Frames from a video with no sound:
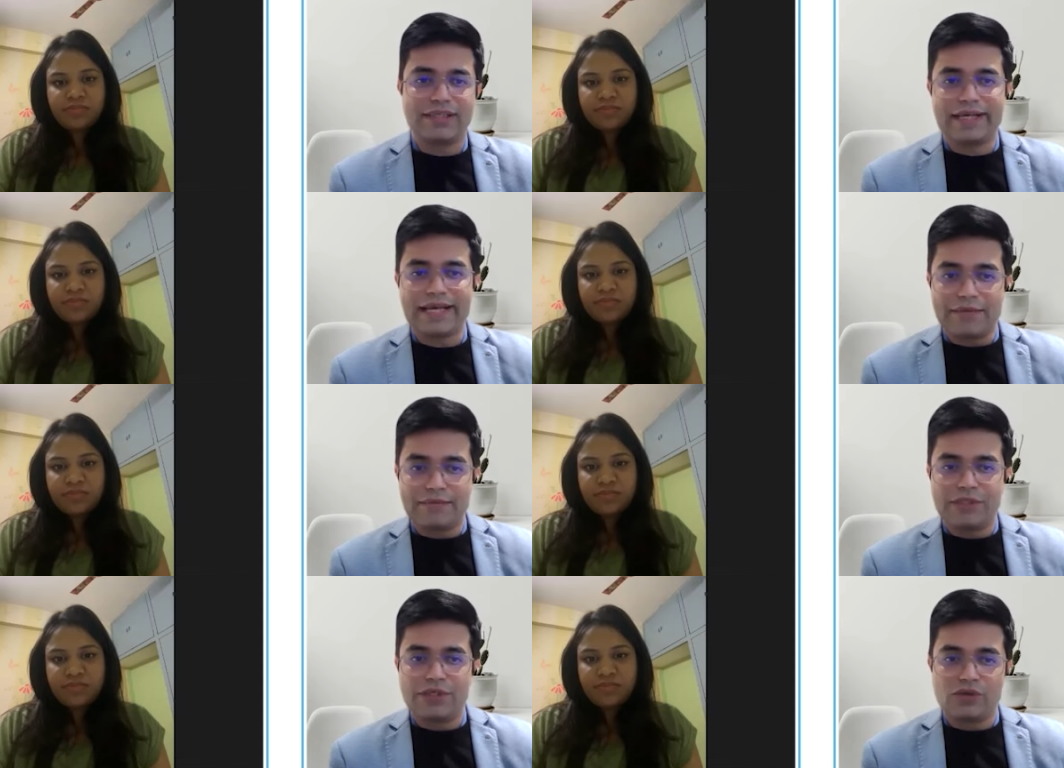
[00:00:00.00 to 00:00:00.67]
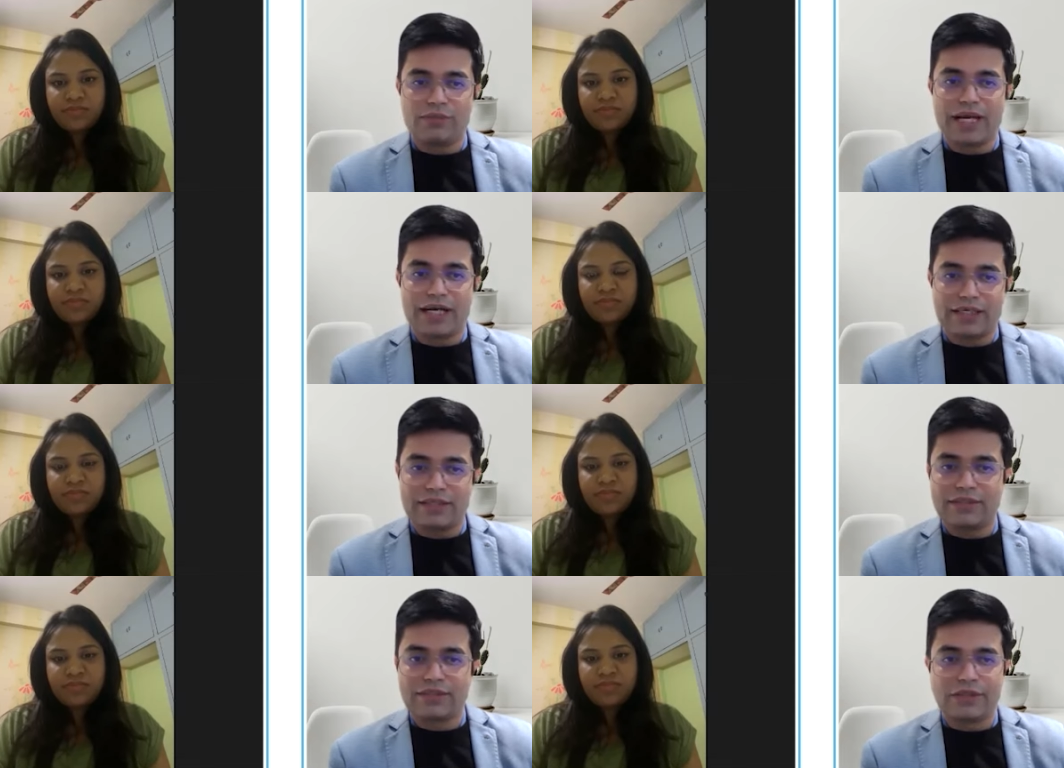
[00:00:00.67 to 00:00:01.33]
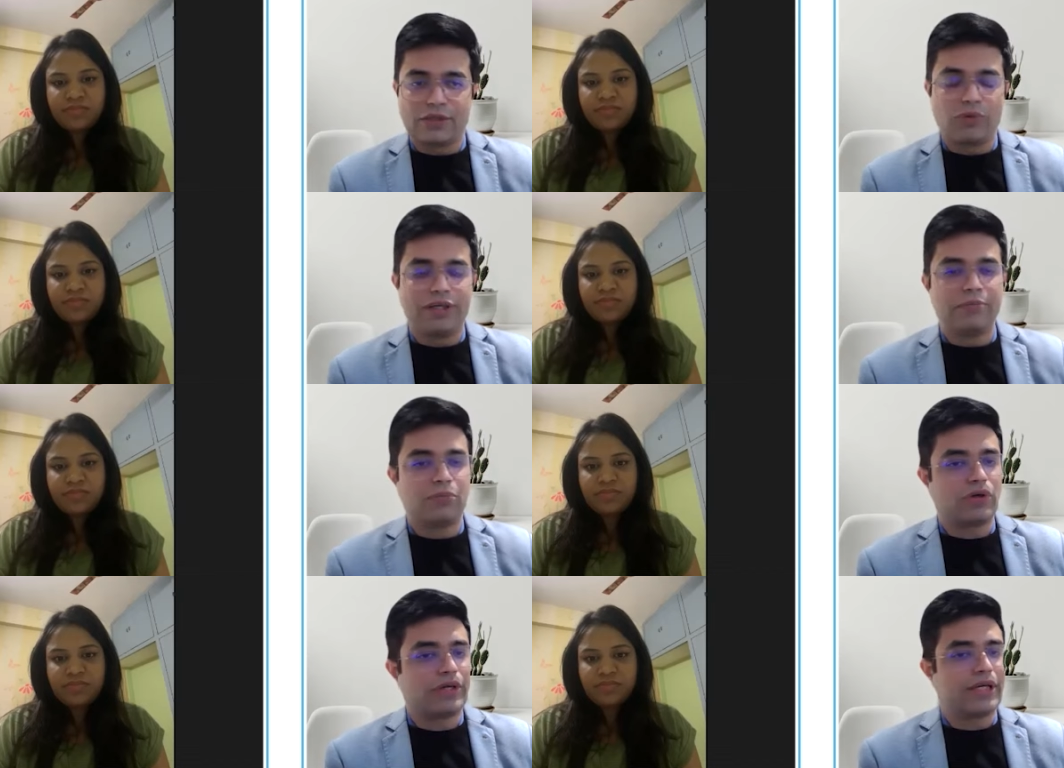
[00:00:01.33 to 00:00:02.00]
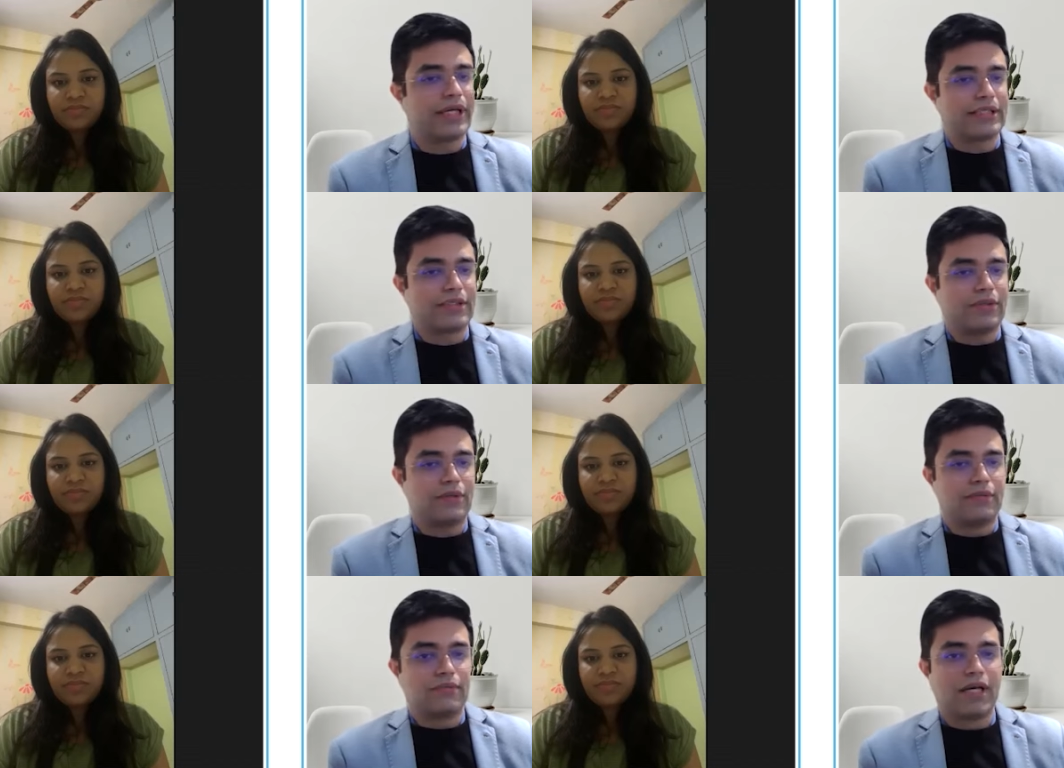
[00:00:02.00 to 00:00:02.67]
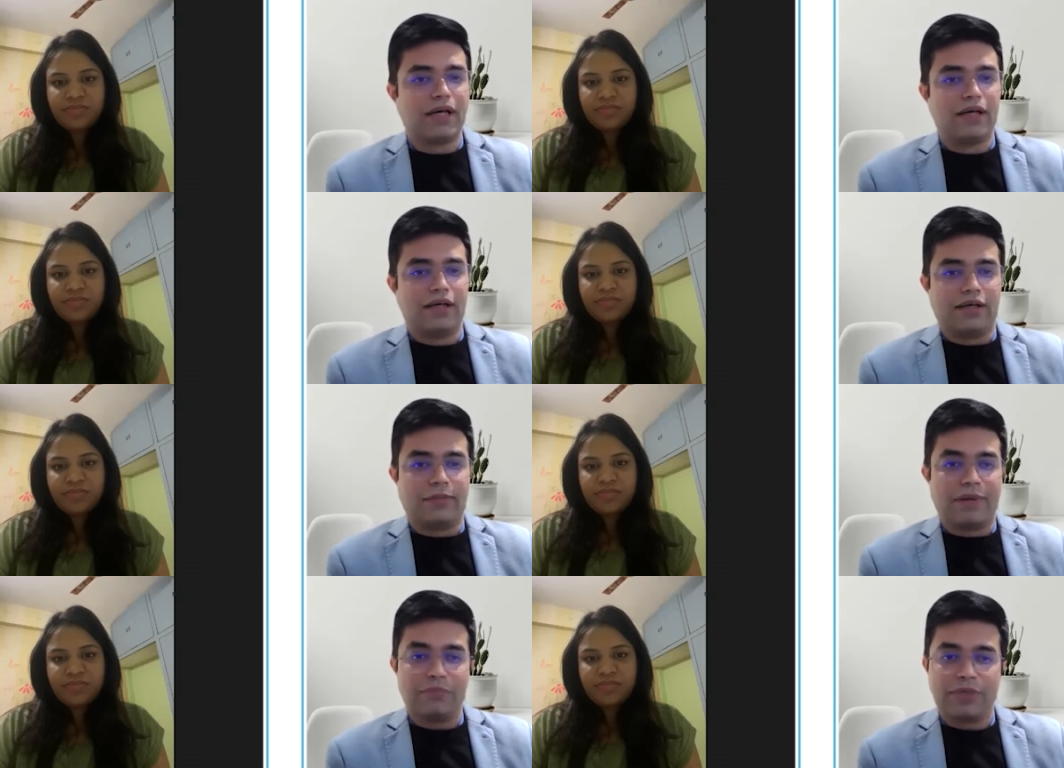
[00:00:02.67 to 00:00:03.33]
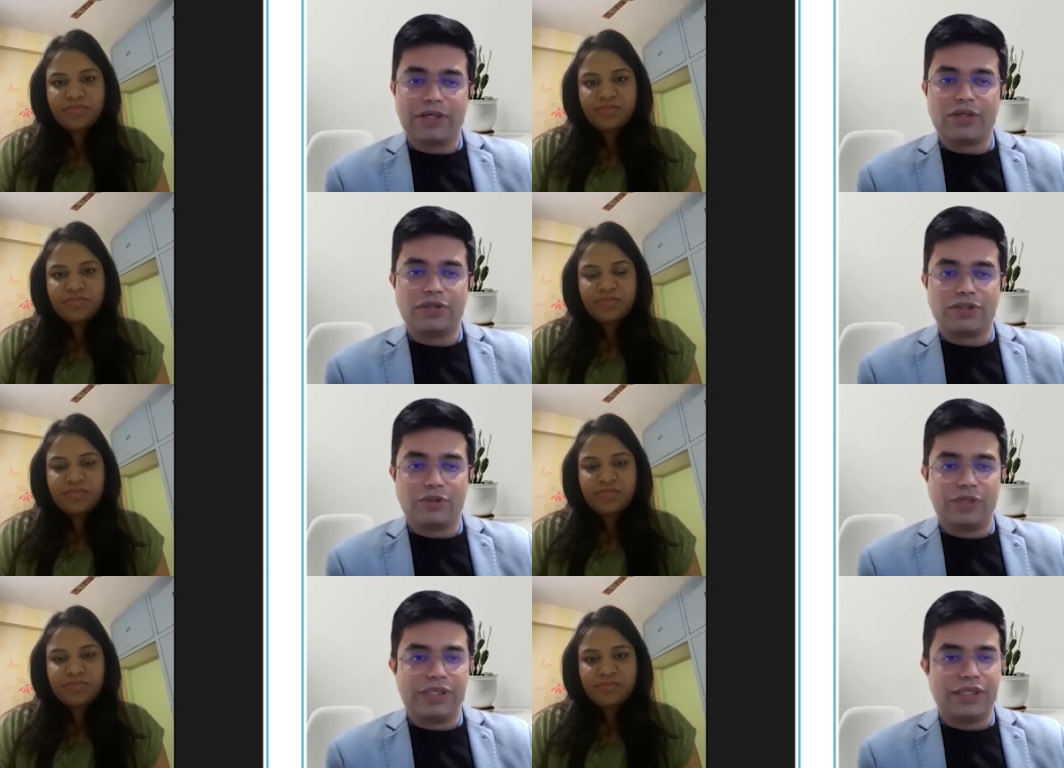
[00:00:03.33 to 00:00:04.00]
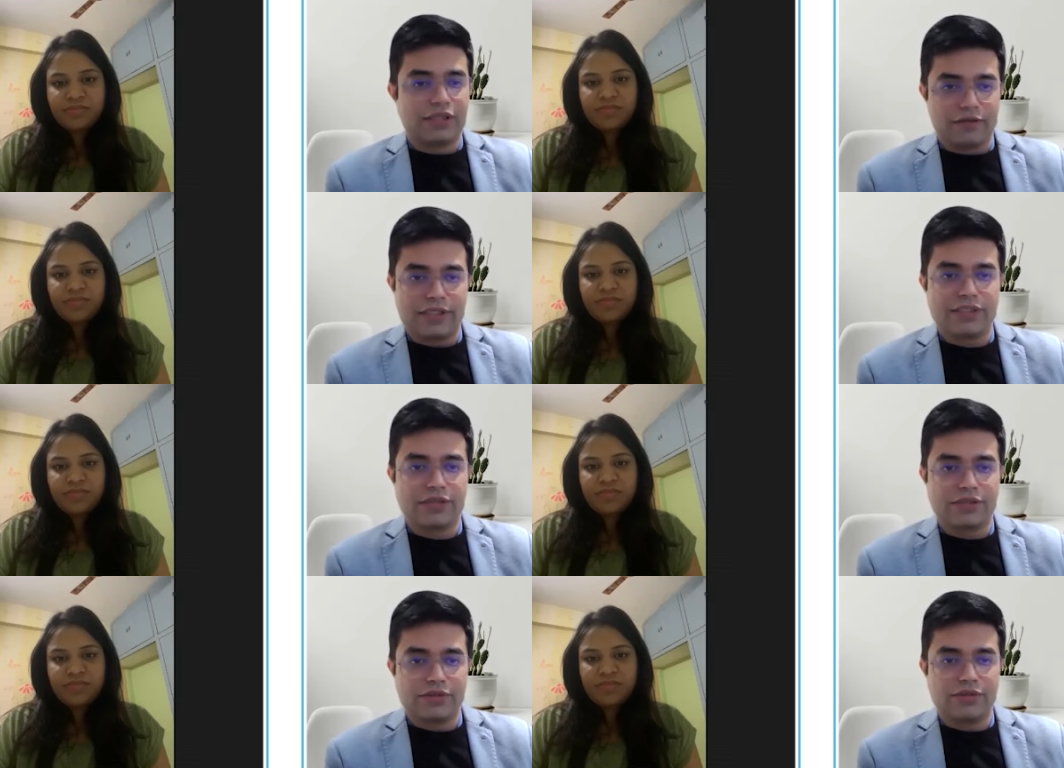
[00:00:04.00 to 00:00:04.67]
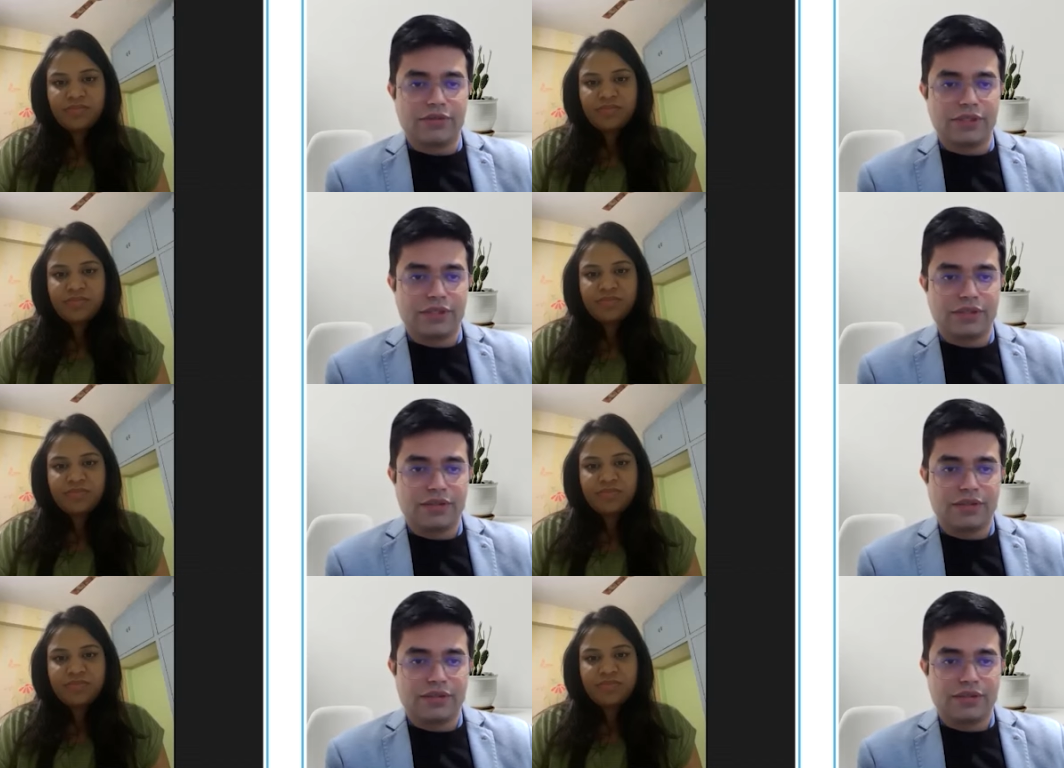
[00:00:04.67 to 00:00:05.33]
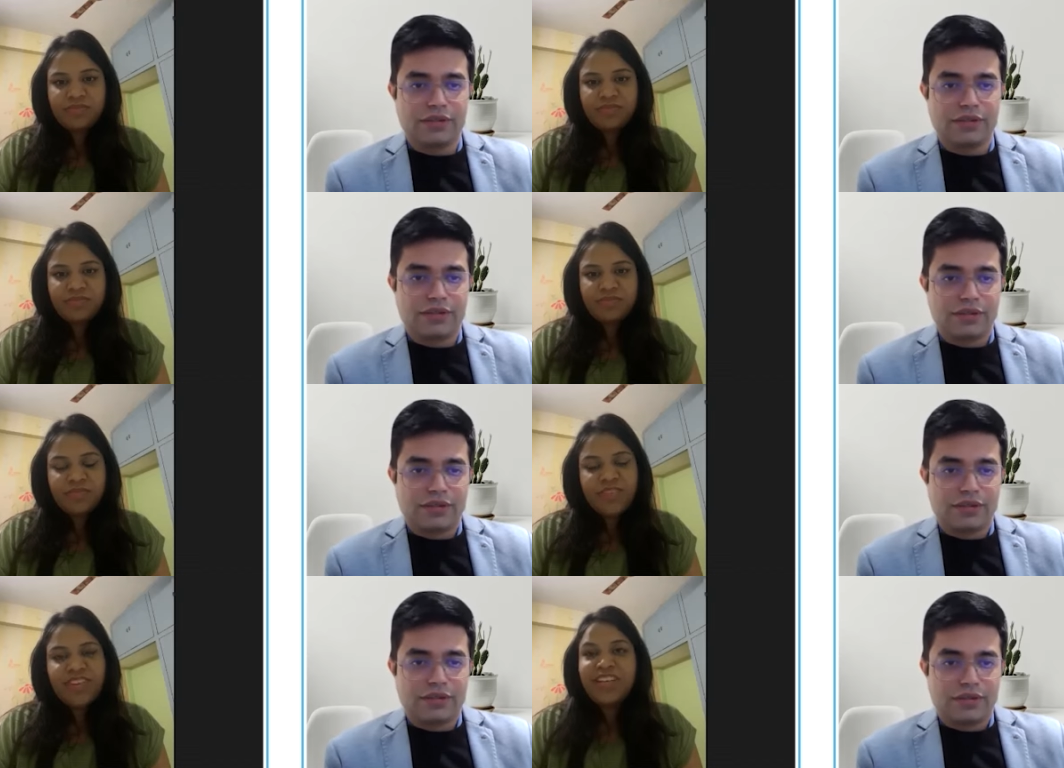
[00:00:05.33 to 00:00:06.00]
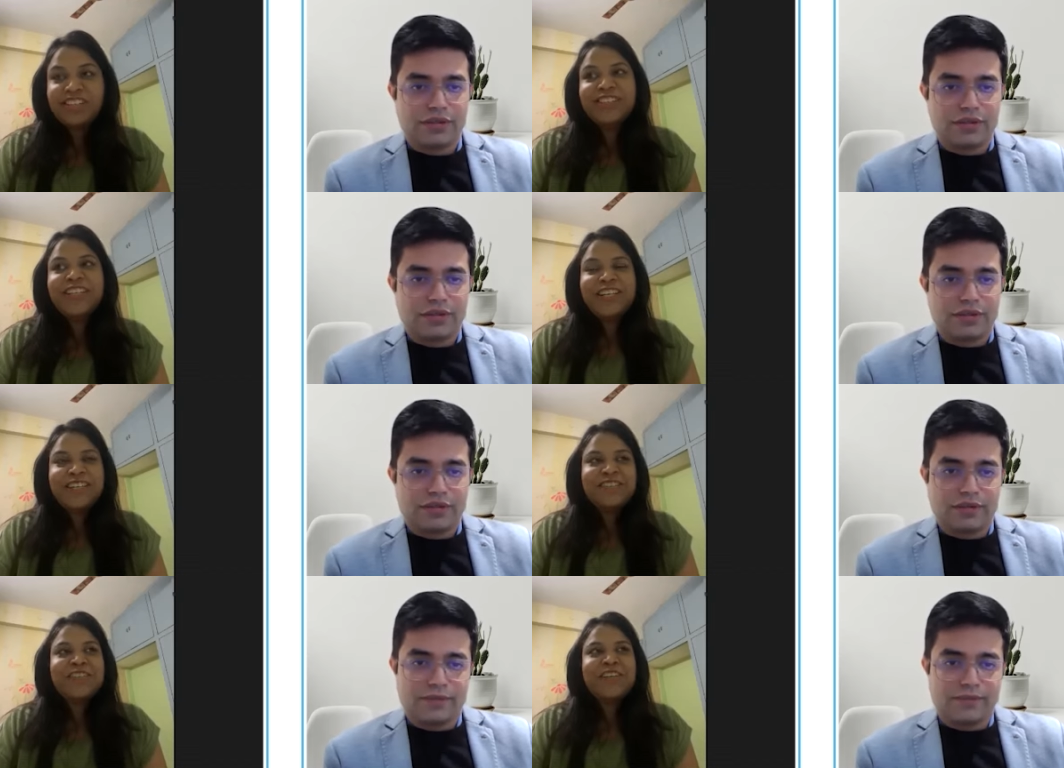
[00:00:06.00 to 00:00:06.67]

Speaker 1: that MCQ practice is equally important as, you know, remembering your theory and revising your theory?
Speaker 2: Yes, sir, it is